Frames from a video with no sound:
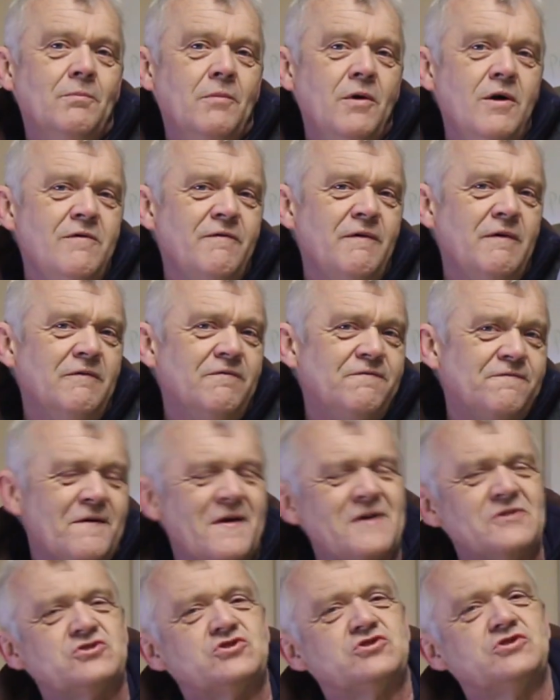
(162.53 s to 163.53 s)
Move it
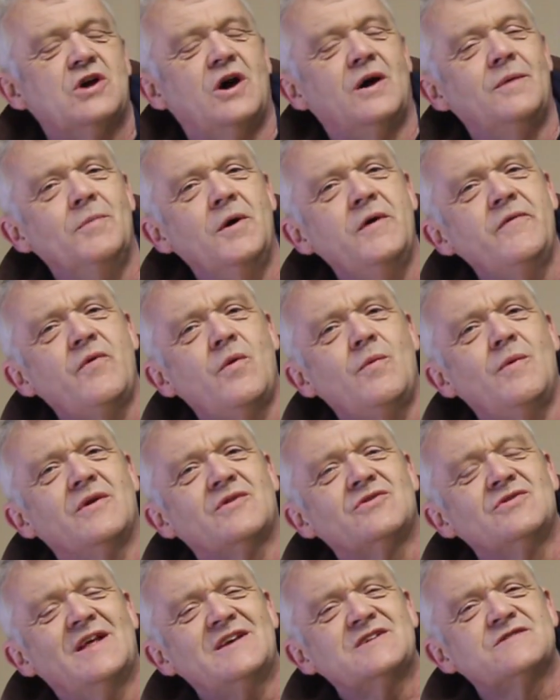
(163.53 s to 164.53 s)
faster, move it
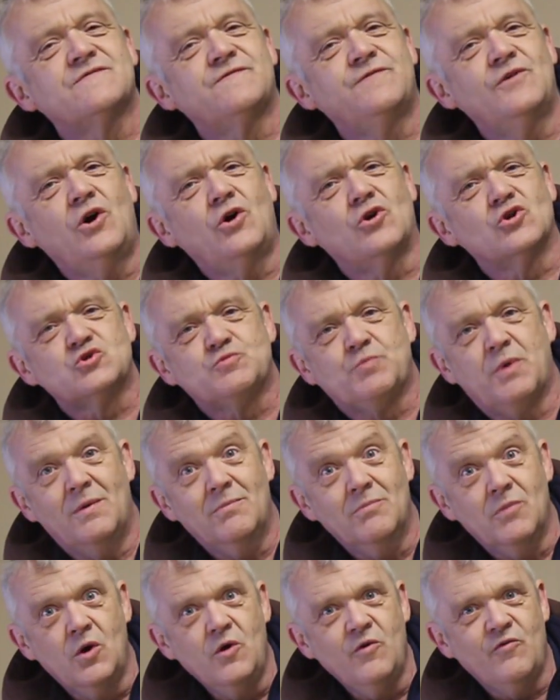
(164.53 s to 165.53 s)
with less force,
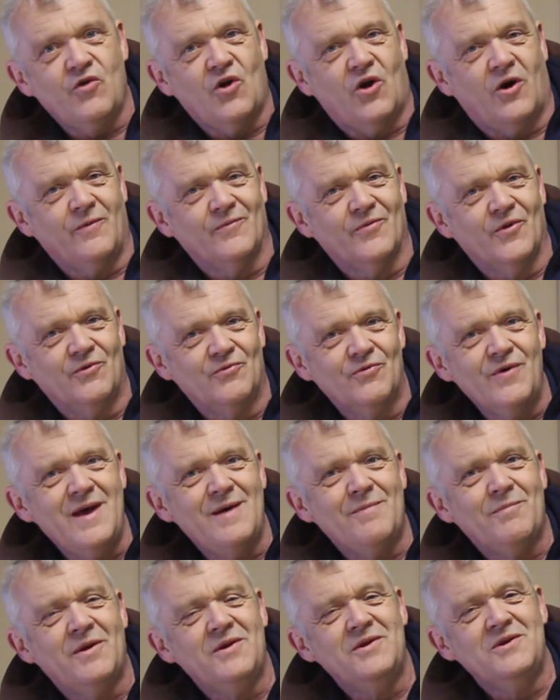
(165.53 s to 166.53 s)
but move it on the
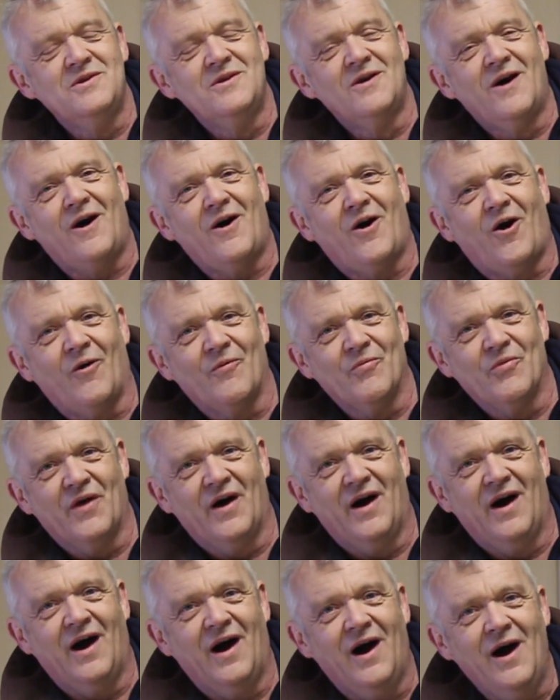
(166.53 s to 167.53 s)
rim and not on
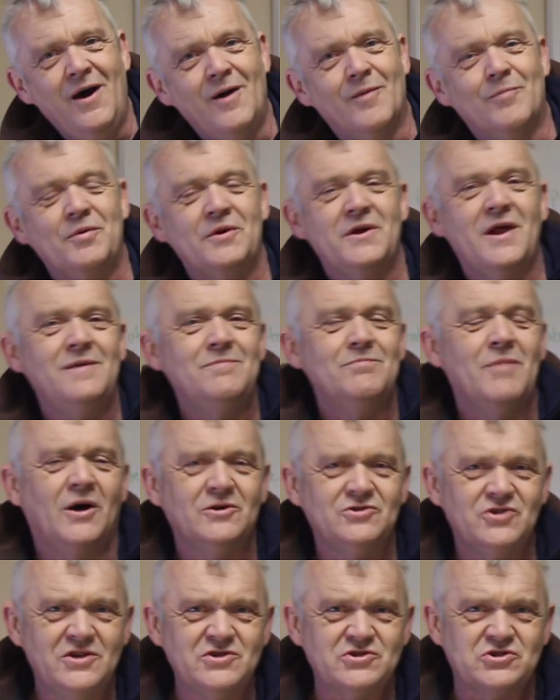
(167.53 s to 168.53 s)
the hub. And in
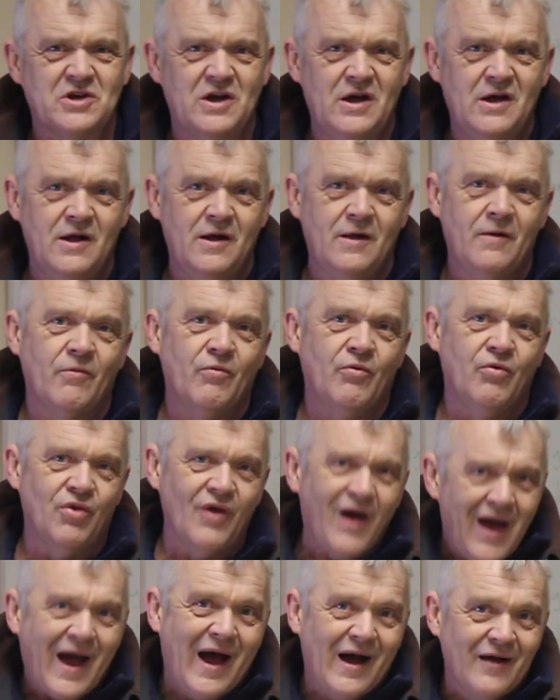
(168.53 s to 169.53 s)
motors,
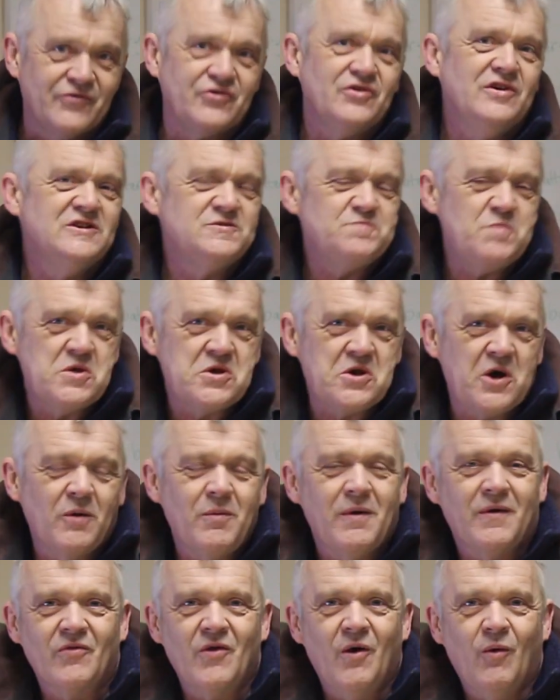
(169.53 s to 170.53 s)
that is
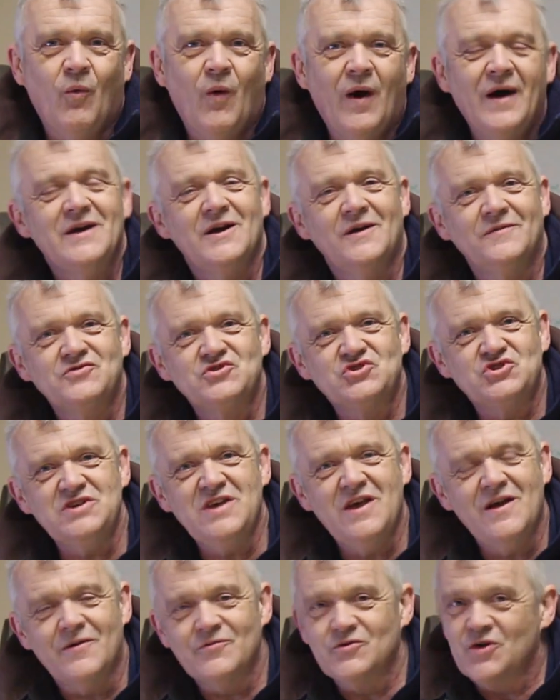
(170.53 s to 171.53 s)
becoming the way of
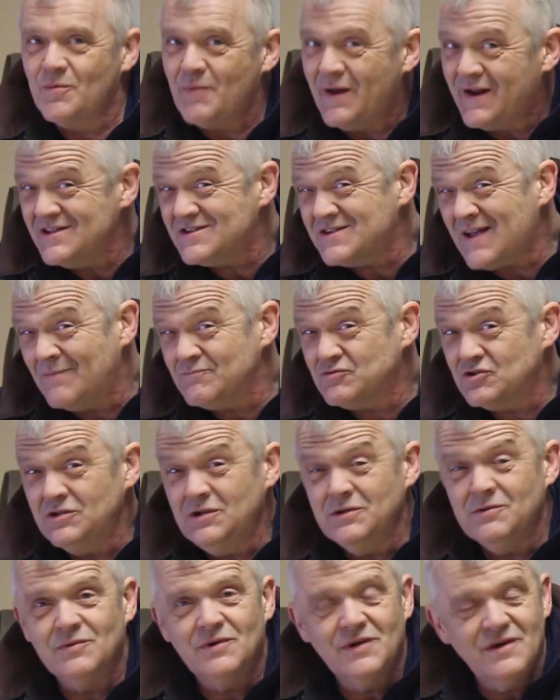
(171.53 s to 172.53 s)
seeing them, and it's
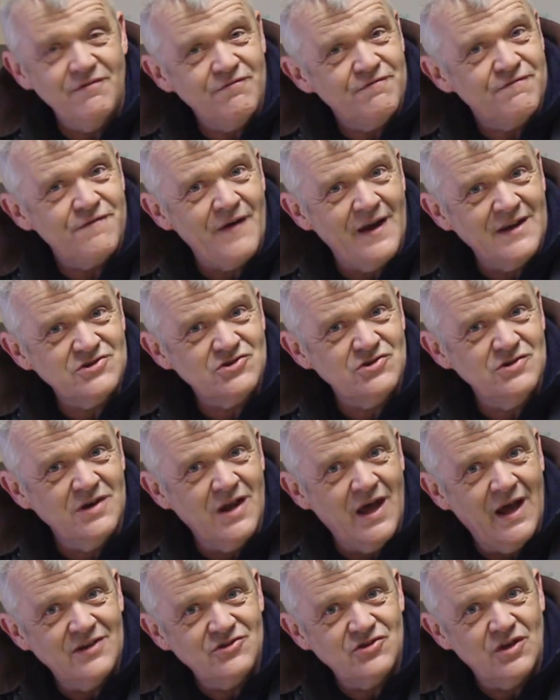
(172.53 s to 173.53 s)
absolutely
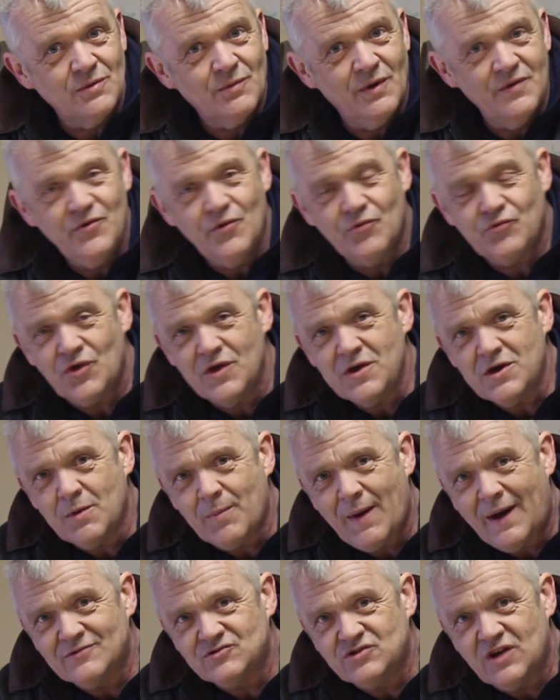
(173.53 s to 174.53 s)
fascinating when you think
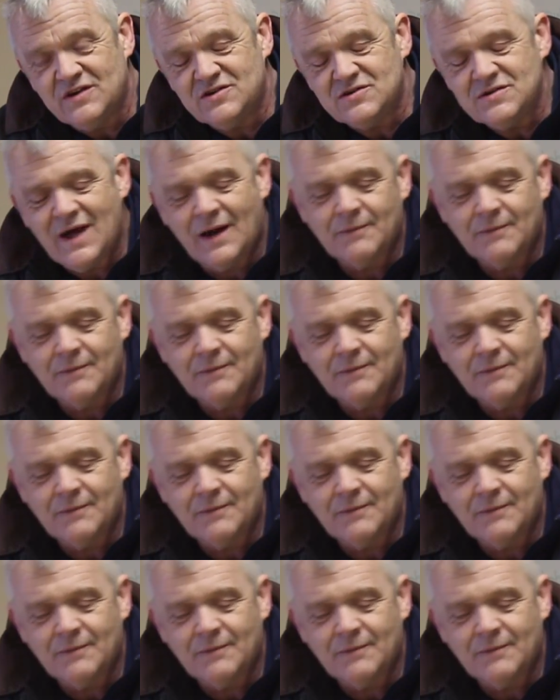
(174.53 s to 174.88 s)
about it.